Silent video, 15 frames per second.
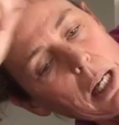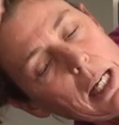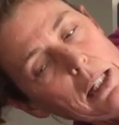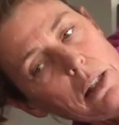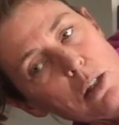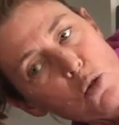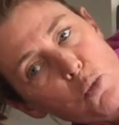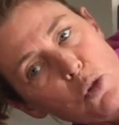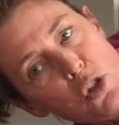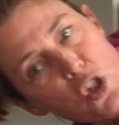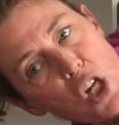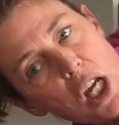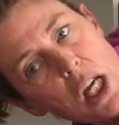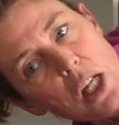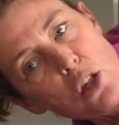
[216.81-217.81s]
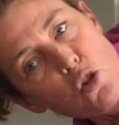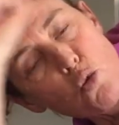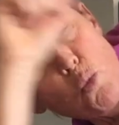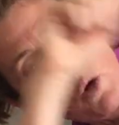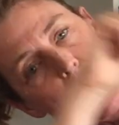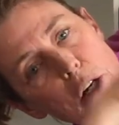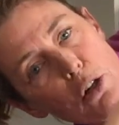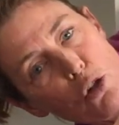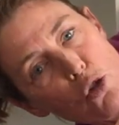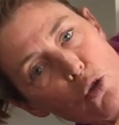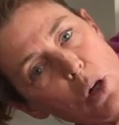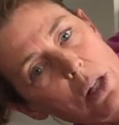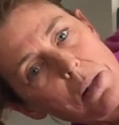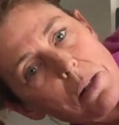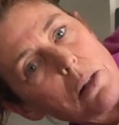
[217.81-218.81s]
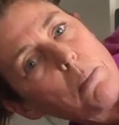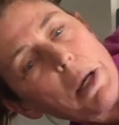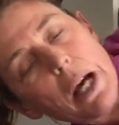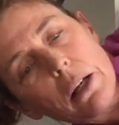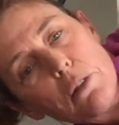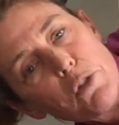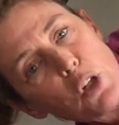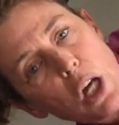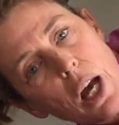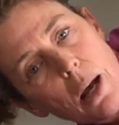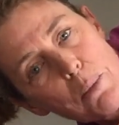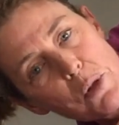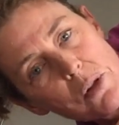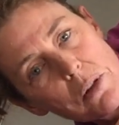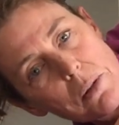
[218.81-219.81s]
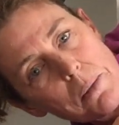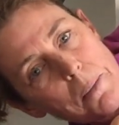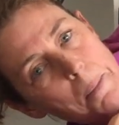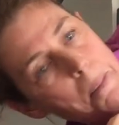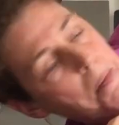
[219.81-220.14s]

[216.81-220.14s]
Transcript: and this will change where you're stressing the back of your capsule.